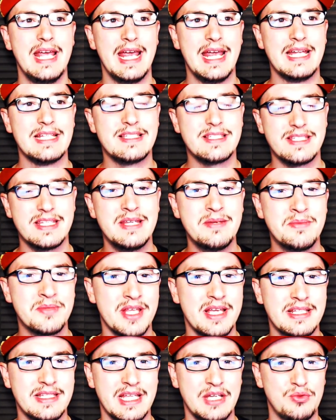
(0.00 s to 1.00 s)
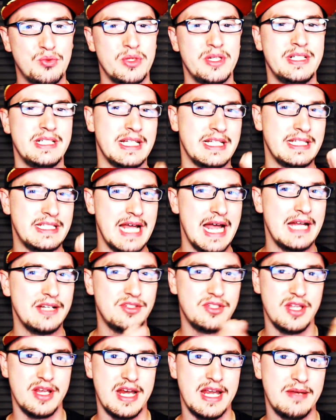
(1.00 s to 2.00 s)
It seems like they wouldn't
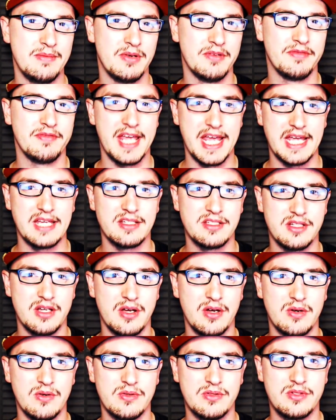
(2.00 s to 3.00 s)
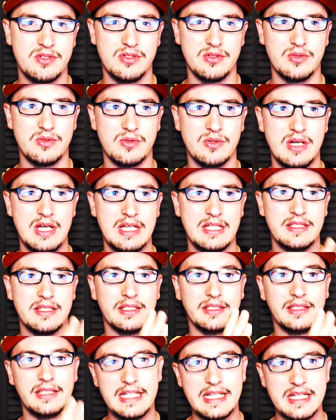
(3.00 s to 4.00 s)
attach the name of Kanto to
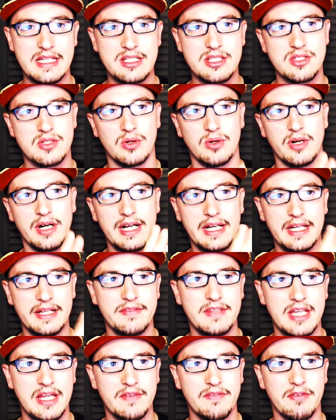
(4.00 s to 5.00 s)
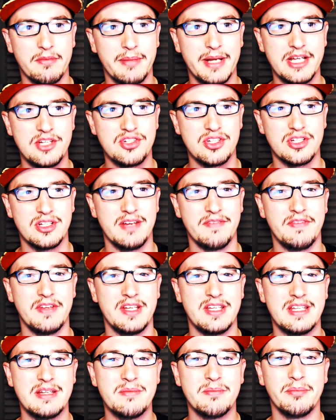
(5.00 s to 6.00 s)
the leaks or any of the information if
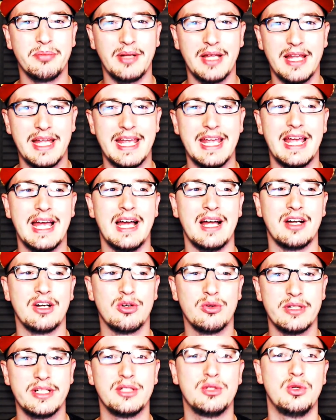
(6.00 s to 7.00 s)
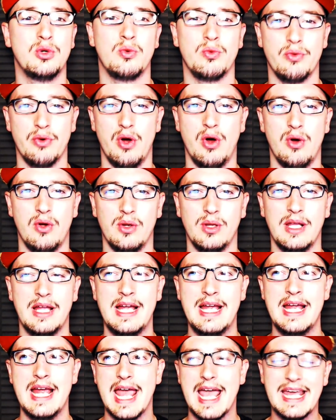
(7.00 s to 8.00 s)
it didn't play a critical role.
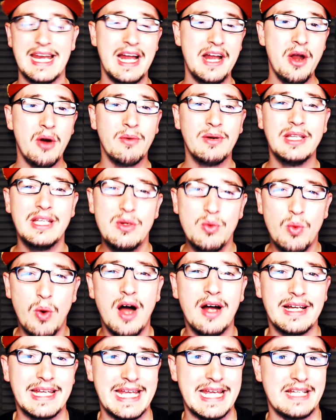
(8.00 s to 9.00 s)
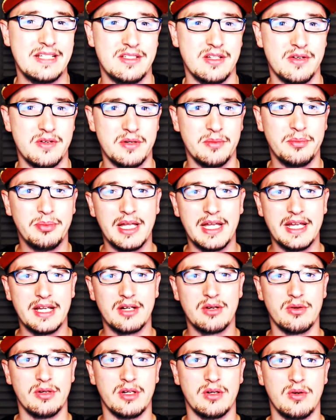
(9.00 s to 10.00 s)
And I don't really want Kanto to play a
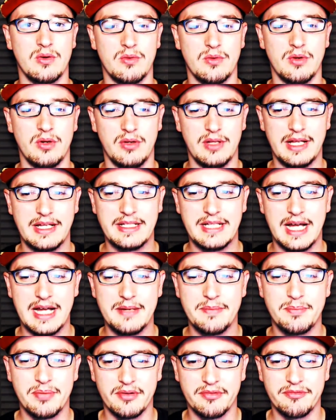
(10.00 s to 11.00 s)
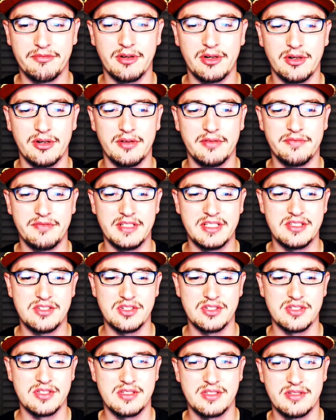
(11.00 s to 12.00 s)
critical role. I'd, I'd prefer if it
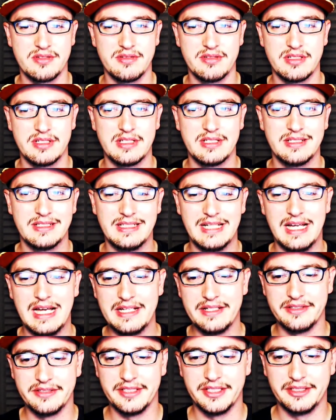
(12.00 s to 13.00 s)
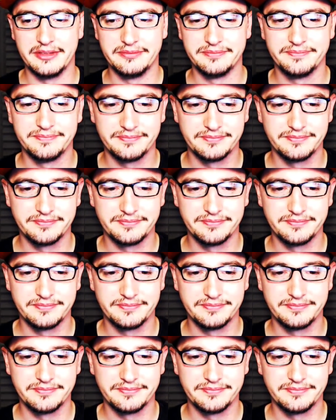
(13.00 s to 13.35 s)
just... I don't know.